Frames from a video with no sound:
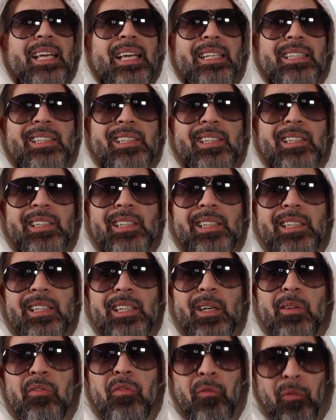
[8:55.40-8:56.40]
It's
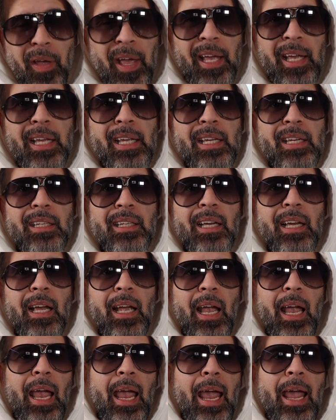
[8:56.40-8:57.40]
fig
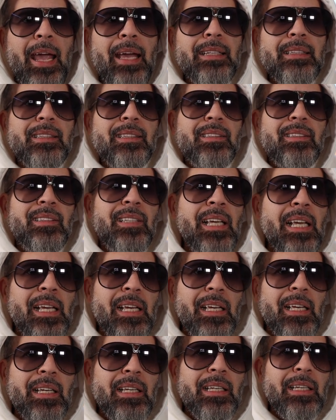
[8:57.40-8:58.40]
and
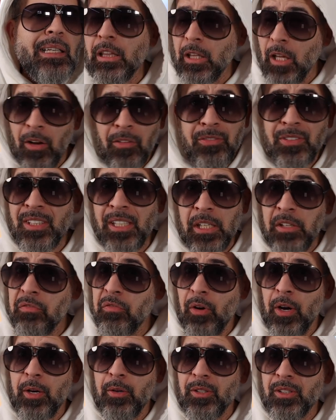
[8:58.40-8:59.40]
tea. Love tea
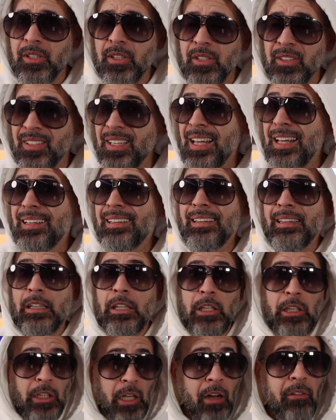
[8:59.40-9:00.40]
fragrances,
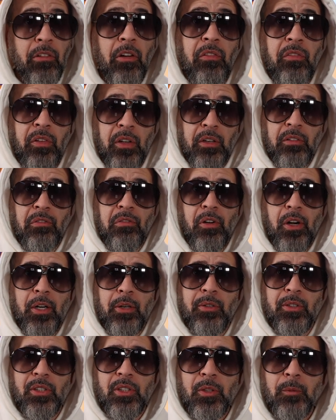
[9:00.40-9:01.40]
love a fig
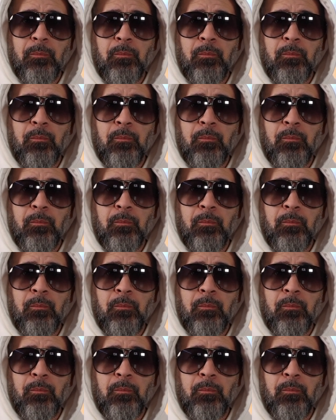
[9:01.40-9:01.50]
fragrance.